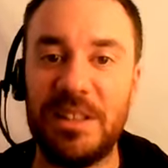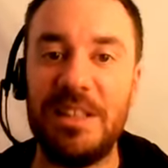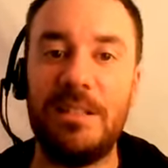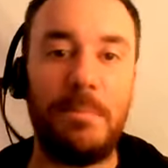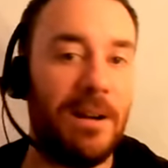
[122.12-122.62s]

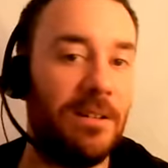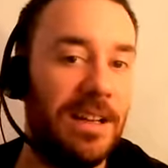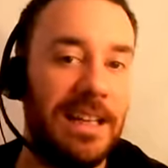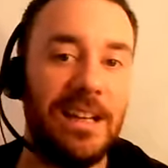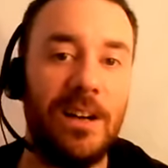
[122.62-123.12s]
This is
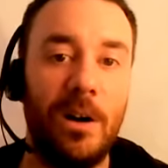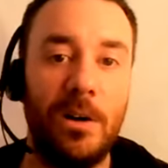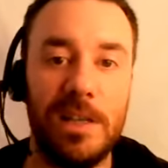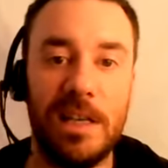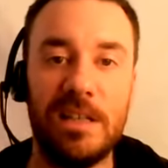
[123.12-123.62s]
apparently the
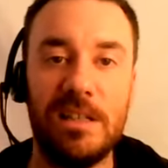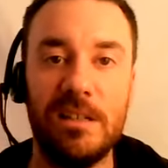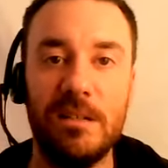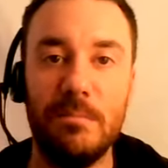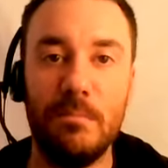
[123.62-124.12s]

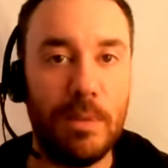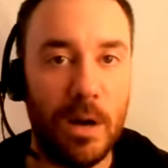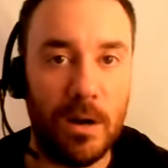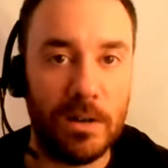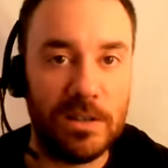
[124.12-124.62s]
hardest
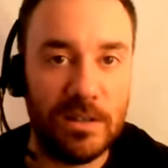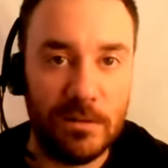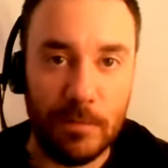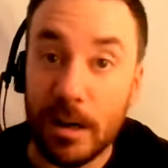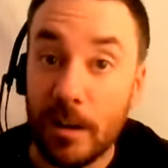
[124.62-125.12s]
part
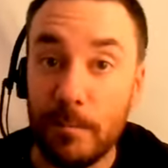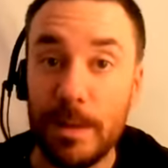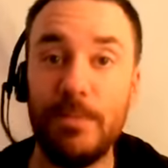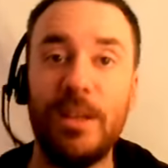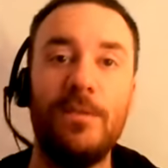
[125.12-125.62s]
where a lot of
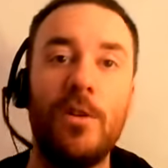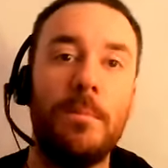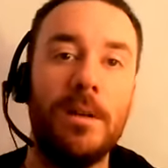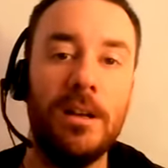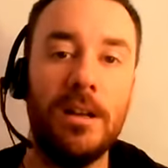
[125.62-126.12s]
people give
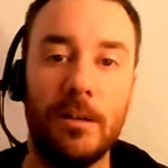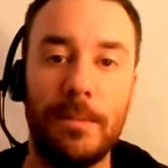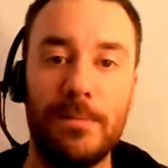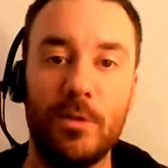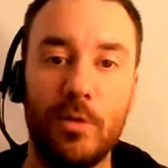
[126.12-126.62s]
up, a lot
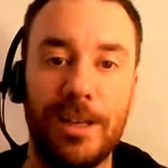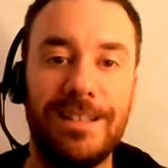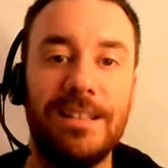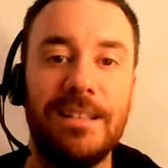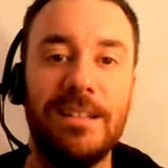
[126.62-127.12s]
of people
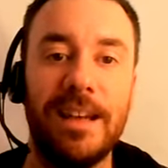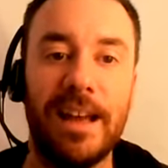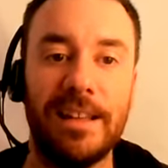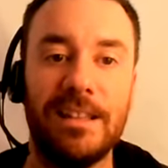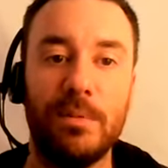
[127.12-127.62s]
quit
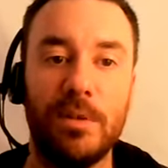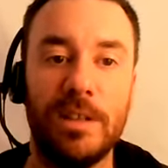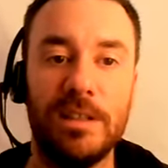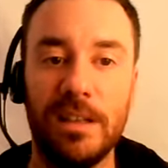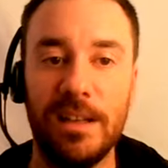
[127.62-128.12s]
at this
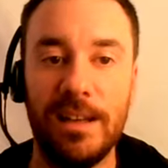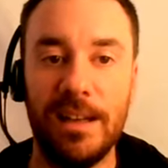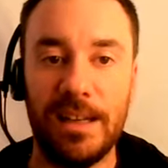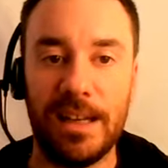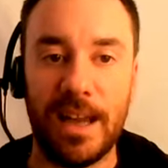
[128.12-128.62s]
point.
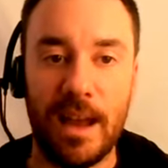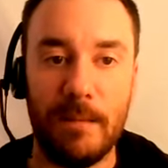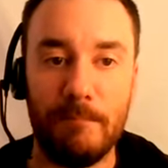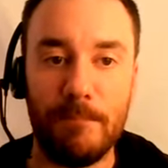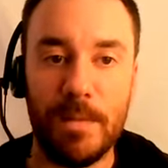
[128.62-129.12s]

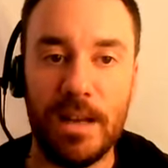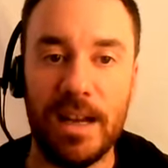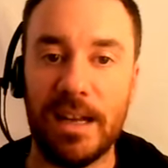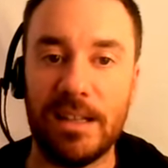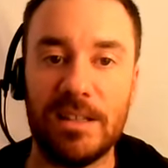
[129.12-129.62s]

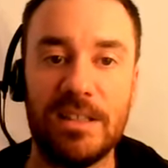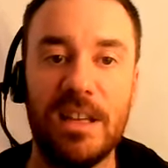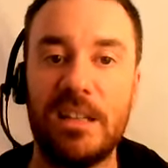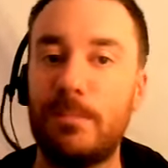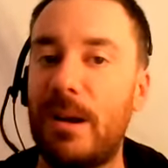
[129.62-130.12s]
And
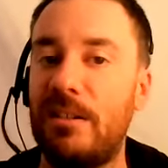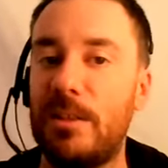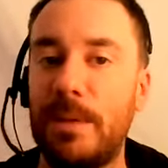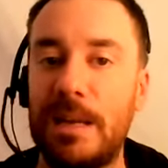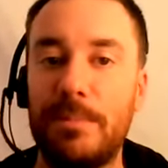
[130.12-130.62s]
it's apparently
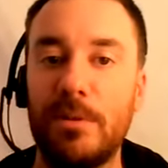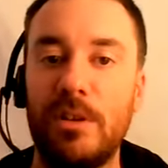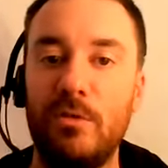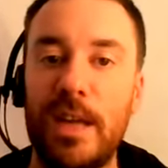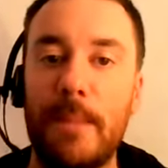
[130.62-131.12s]
the people
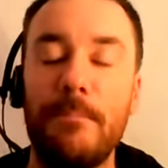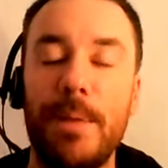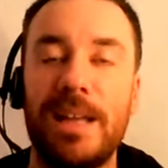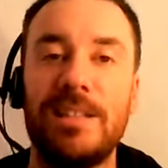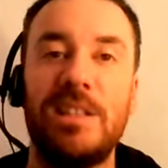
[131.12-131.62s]
who get
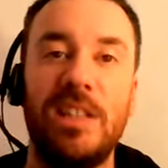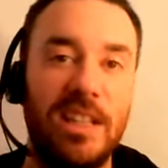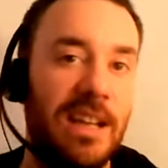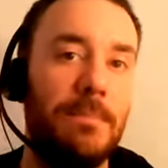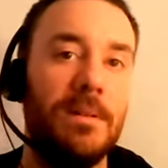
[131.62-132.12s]
past the
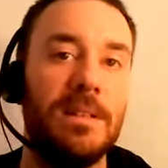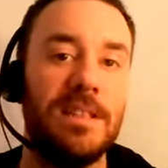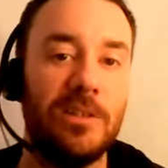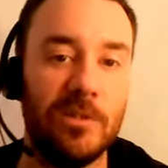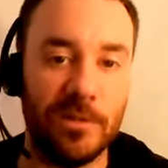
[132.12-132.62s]
dip, as
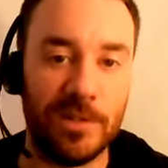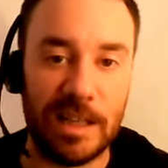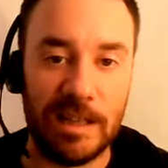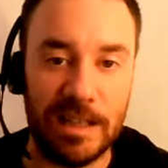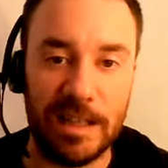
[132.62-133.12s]
he calls
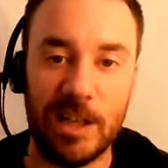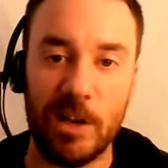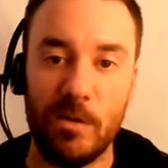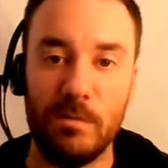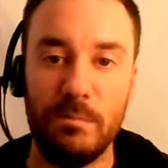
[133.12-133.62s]
it,
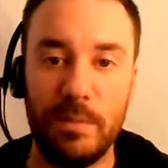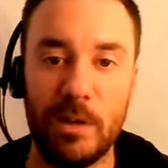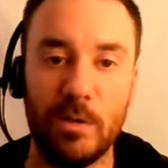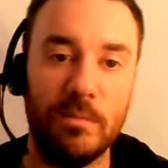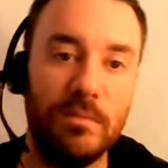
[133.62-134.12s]
who
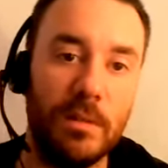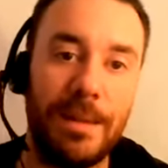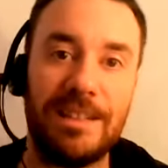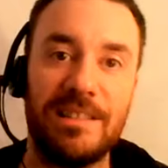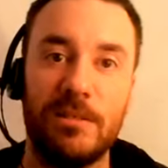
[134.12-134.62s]
become the
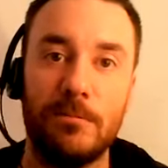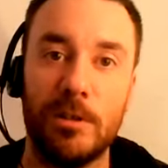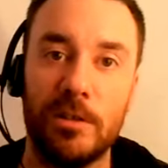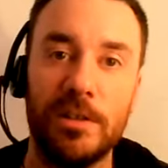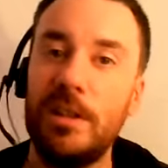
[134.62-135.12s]
best in the
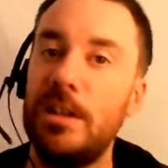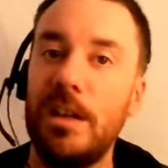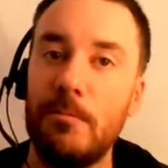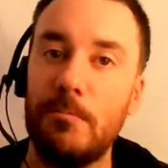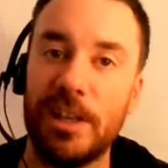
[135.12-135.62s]
world
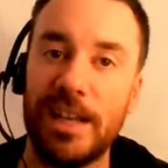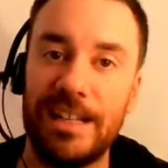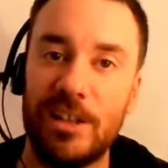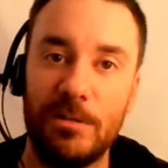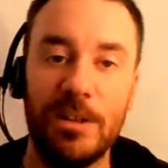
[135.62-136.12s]
at what
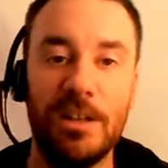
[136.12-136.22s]
they do.